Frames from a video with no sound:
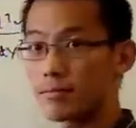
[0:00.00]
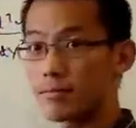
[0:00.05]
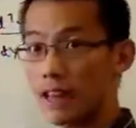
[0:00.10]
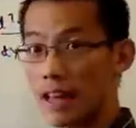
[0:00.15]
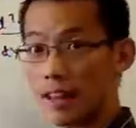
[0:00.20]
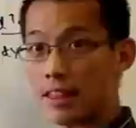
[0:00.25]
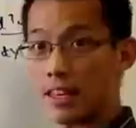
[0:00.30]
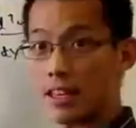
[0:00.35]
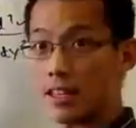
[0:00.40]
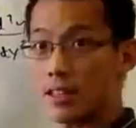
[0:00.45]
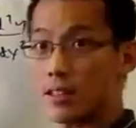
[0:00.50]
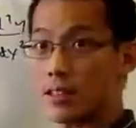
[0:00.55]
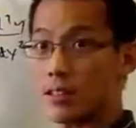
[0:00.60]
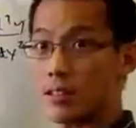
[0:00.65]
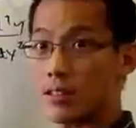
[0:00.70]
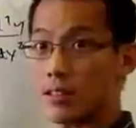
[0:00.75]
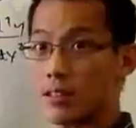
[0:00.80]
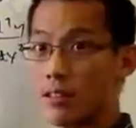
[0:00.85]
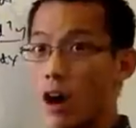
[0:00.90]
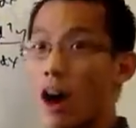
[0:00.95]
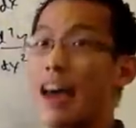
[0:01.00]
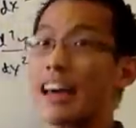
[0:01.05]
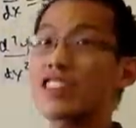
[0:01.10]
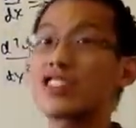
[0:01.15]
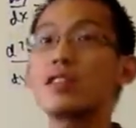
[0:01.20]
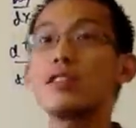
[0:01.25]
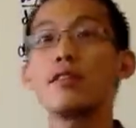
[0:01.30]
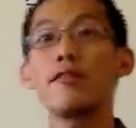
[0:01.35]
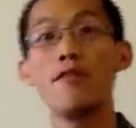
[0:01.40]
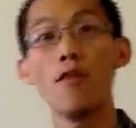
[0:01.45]
like this. Yeah. Or oh, x
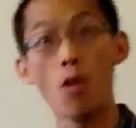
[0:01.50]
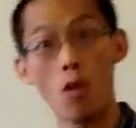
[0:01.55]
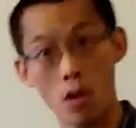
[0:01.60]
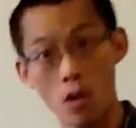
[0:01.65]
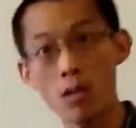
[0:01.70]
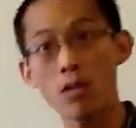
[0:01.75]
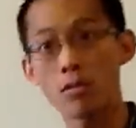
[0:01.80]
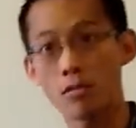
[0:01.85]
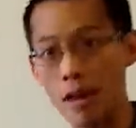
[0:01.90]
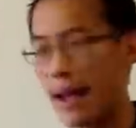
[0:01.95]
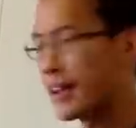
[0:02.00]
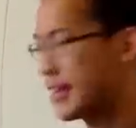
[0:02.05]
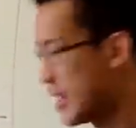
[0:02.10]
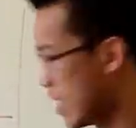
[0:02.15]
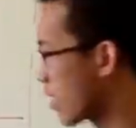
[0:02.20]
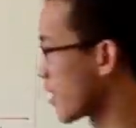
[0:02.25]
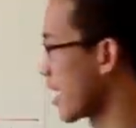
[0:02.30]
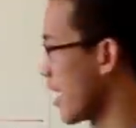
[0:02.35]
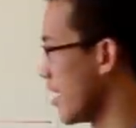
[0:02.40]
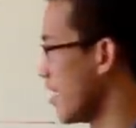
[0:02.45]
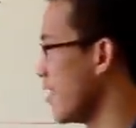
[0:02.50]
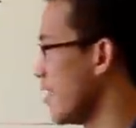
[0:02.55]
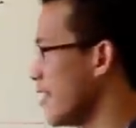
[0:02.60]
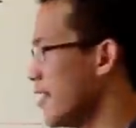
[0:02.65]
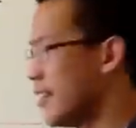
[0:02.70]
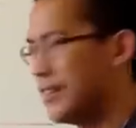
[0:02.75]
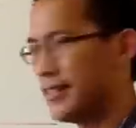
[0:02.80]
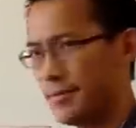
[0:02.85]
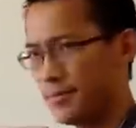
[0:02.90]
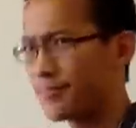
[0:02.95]
to the 4. Right, yeah, okay.
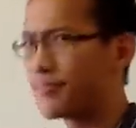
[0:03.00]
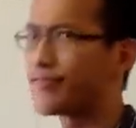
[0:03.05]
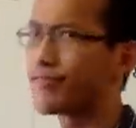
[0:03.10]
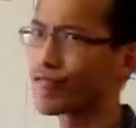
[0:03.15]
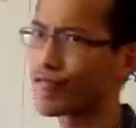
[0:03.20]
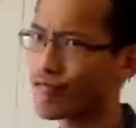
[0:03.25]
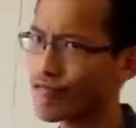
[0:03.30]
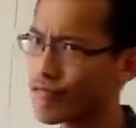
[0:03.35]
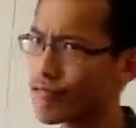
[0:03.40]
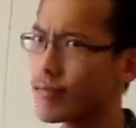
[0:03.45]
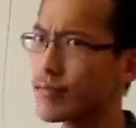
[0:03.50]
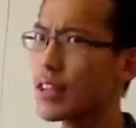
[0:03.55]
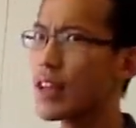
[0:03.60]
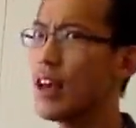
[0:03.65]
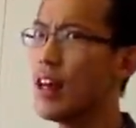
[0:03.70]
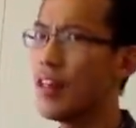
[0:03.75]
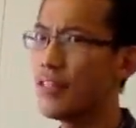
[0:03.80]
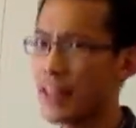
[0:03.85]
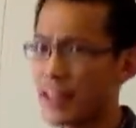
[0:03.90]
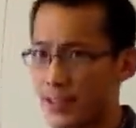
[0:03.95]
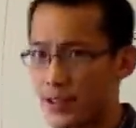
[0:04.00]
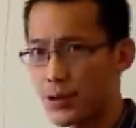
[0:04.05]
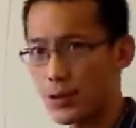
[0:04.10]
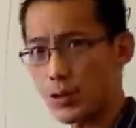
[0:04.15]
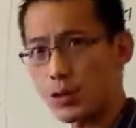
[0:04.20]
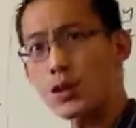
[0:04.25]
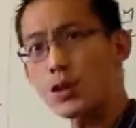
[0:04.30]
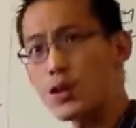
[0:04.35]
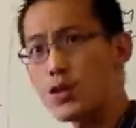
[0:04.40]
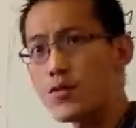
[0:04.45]
it doesn't always have to be That's true.
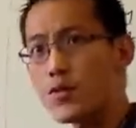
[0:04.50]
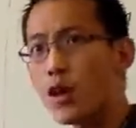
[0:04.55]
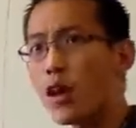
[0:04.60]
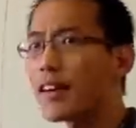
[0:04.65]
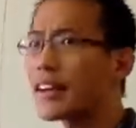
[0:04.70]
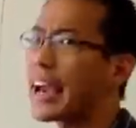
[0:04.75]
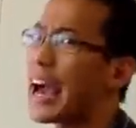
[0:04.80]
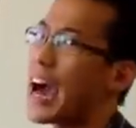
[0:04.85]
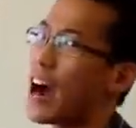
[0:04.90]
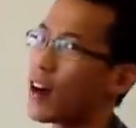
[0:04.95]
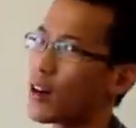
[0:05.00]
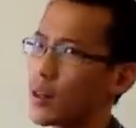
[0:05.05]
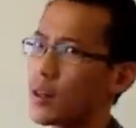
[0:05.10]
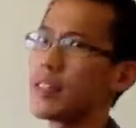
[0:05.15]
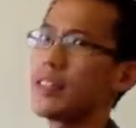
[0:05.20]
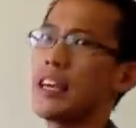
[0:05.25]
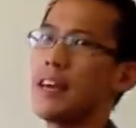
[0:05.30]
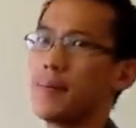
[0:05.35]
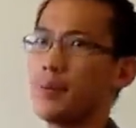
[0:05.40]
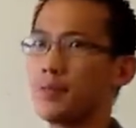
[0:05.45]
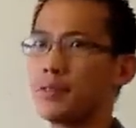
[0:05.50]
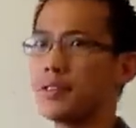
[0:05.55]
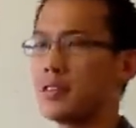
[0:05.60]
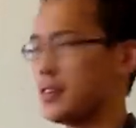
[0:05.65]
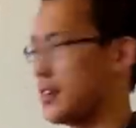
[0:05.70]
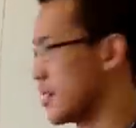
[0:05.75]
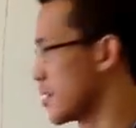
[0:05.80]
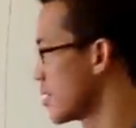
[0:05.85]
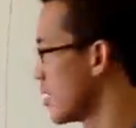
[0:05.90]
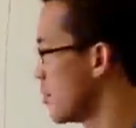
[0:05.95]
So you've got counterexamples to
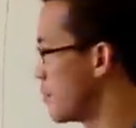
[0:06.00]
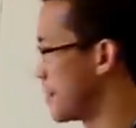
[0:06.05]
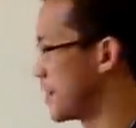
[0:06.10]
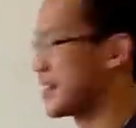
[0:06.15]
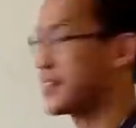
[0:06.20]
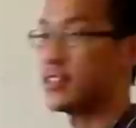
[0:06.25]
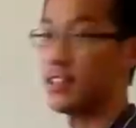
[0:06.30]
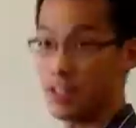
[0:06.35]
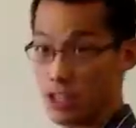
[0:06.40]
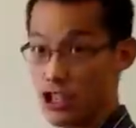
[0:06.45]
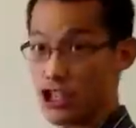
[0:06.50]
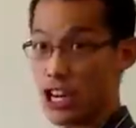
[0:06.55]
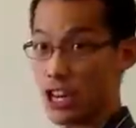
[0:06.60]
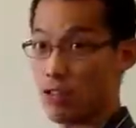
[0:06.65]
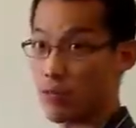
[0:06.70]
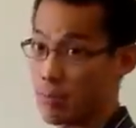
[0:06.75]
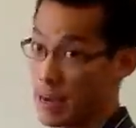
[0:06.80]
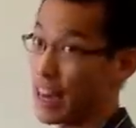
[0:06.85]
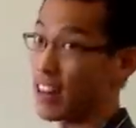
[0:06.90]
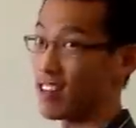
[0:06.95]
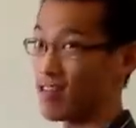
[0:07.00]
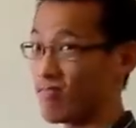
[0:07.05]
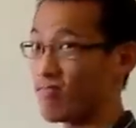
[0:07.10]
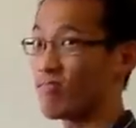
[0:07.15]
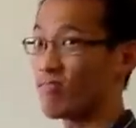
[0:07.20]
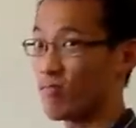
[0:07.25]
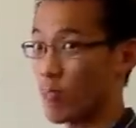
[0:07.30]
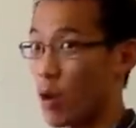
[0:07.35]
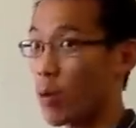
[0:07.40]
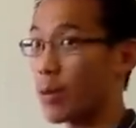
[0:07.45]
this, but this is the general pattern.
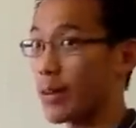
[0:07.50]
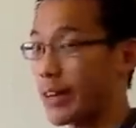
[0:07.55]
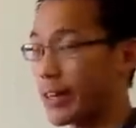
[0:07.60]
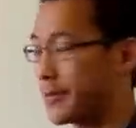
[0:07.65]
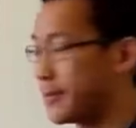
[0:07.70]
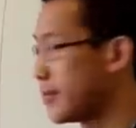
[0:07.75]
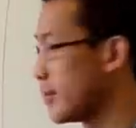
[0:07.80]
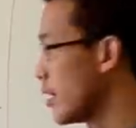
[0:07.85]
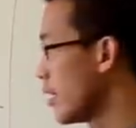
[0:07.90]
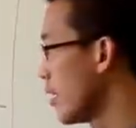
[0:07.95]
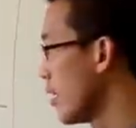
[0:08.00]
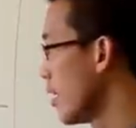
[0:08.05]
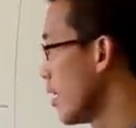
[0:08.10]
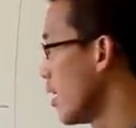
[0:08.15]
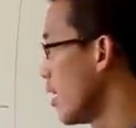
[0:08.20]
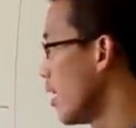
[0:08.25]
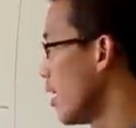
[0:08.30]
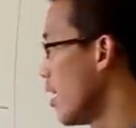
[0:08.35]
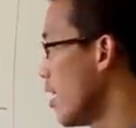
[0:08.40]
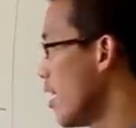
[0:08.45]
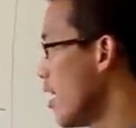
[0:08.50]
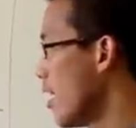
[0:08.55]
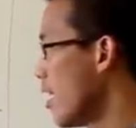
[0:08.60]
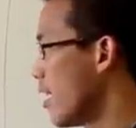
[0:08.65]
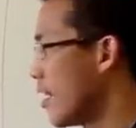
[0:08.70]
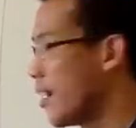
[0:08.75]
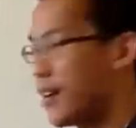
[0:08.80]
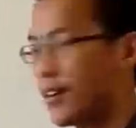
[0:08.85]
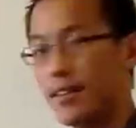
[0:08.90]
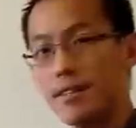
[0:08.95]
So
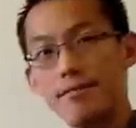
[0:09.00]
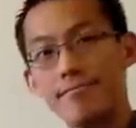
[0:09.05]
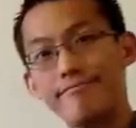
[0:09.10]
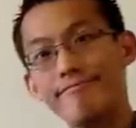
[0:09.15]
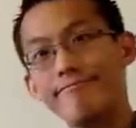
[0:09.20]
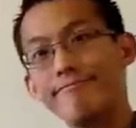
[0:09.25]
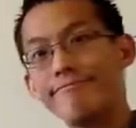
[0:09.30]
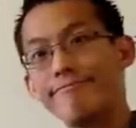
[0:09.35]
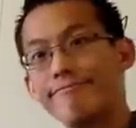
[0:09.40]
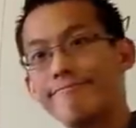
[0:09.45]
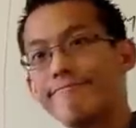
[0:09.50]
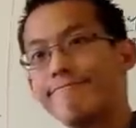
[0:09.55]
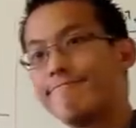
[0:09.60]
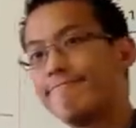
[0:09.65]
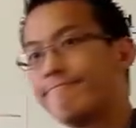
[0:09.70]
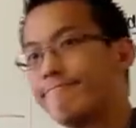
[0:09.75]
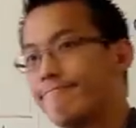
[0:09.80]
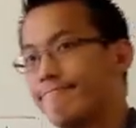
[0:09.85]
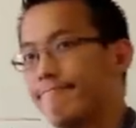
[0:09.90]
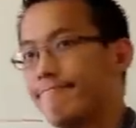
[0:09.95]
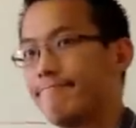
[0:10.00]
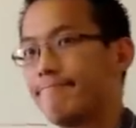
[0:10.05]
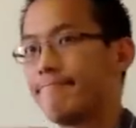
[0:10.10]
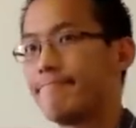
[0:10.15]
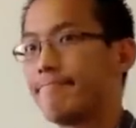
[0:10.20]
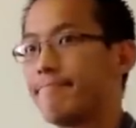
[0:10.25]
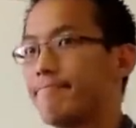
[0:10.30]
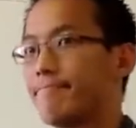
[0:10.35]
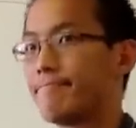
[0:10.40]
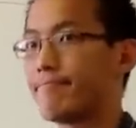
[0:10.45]
if you have that, like if it
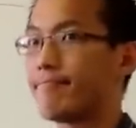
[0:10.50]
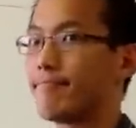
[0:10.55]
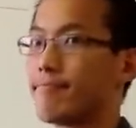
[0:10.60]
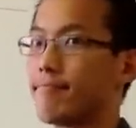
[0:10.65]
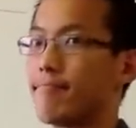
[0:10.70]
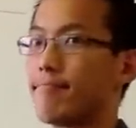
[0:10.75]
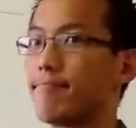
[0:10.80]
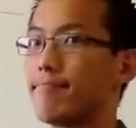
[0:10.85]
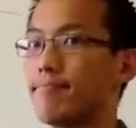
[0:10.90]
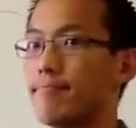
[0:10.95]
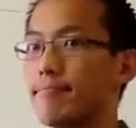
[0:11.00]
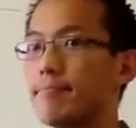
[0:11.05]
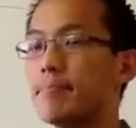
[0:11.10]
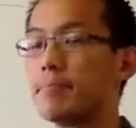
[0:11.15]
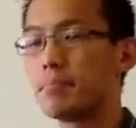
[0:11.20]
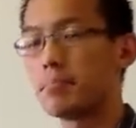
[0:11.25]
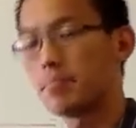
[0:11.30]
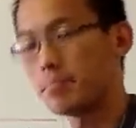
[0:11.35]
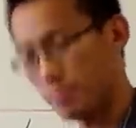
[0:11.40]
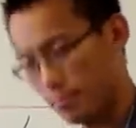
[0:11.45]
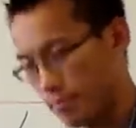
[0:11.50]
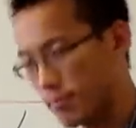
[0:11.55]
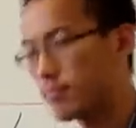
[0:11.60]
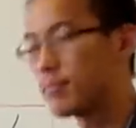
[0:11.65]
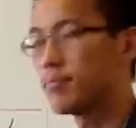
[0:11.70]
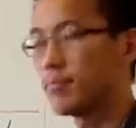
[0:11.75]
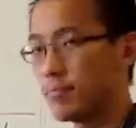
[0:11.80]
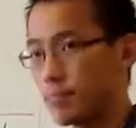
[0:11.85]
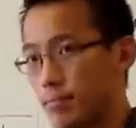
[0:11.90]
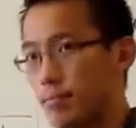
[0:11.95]
says to prove that it's one
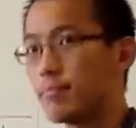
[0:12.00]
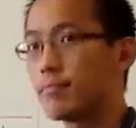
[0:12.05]
inflection,